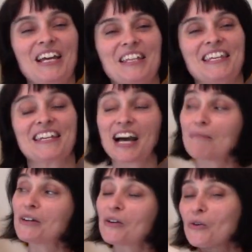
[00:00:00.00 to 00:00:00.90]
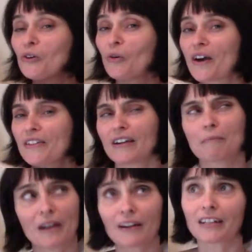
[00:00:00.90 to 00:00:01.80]
in the coming cool weather.
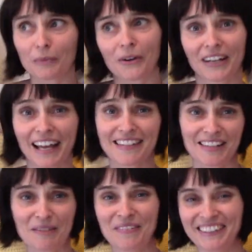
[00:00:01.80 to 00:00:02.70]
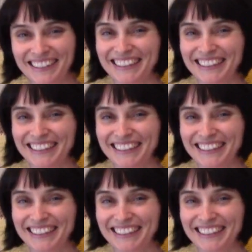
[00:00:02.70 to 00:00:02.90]
Apparently we're going to get some.